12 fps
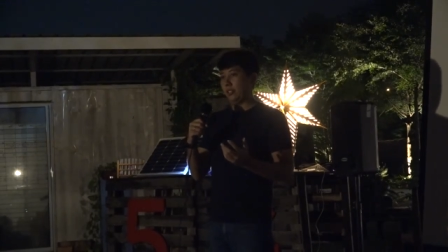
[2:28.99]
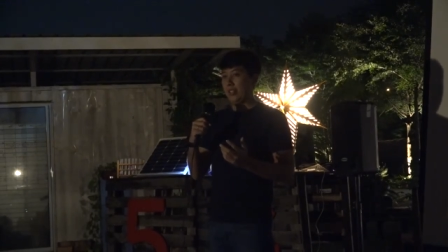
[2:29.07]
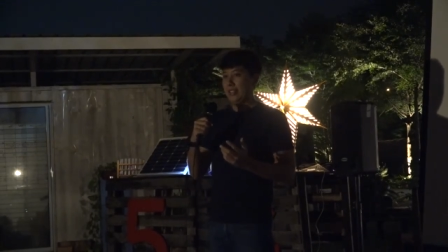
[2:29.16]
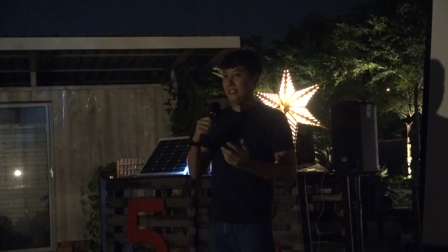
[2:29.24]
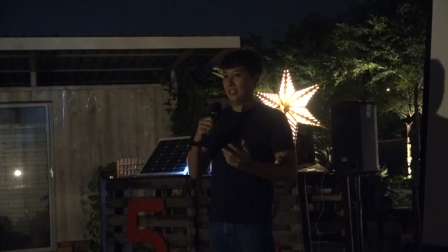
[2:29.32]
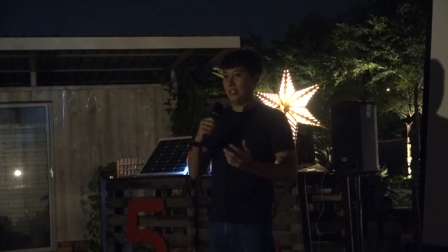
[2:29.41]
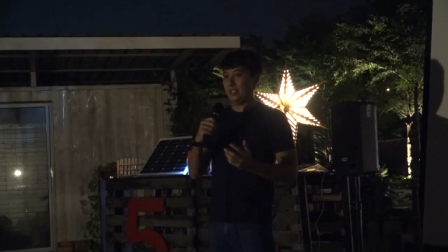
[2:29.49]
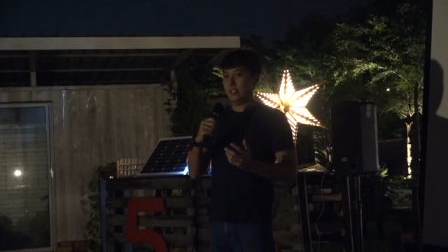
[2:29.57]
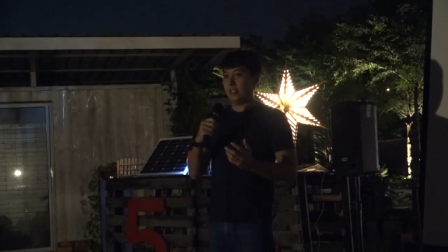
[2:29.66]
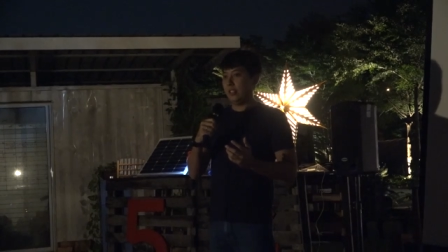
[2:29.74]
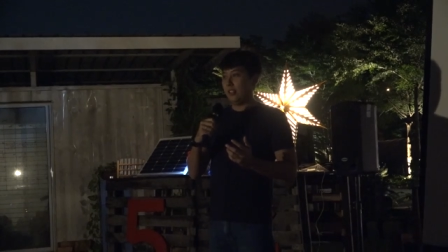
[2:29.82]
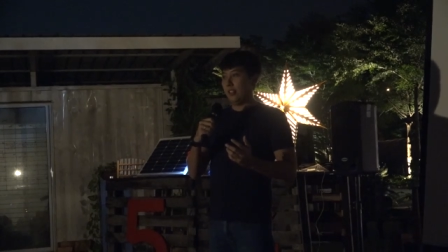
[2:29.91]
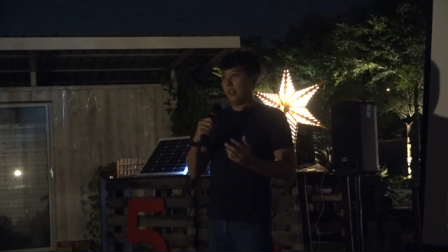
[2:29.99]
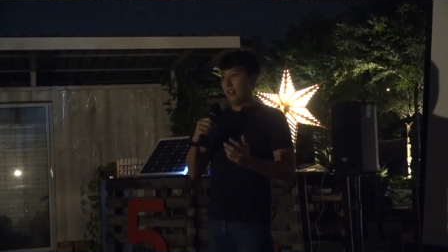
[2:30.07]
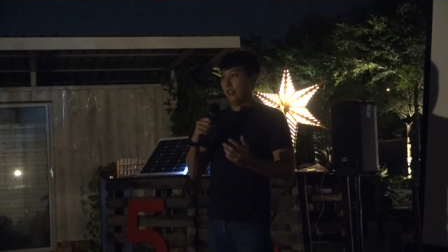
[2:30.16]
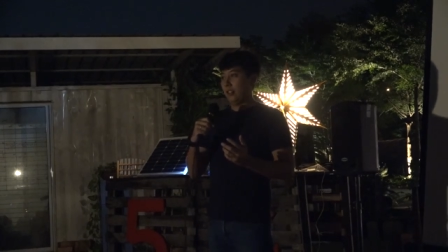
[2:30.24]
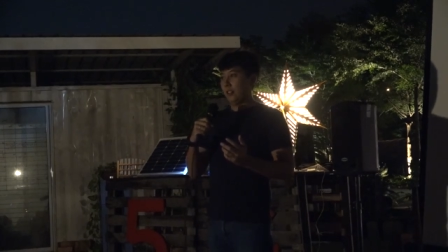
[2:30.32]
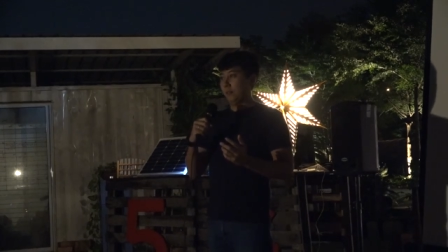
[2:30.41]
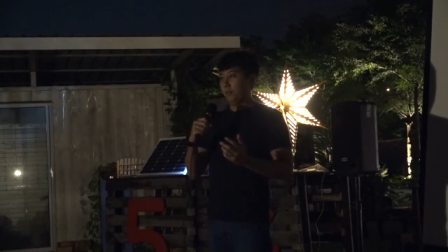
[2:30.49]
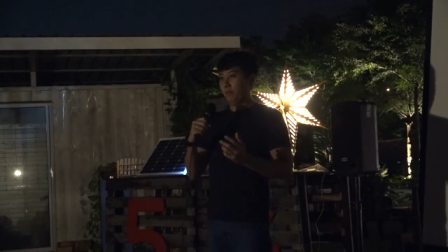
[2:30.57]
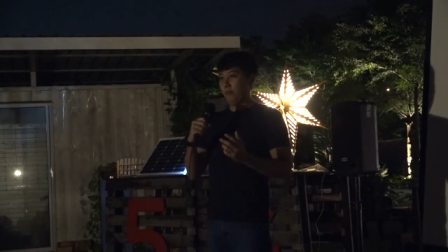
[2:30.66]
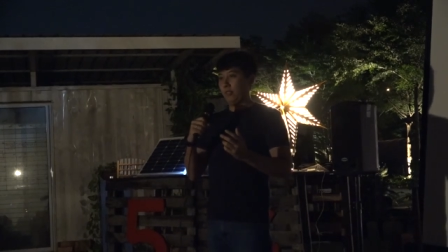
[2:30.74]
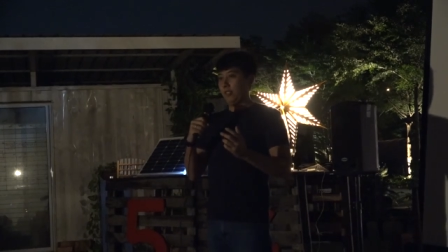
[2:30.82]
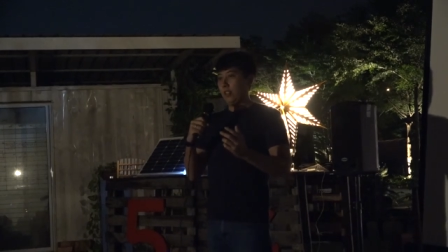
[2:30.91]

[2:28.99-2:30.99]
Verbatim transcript: There isn't um,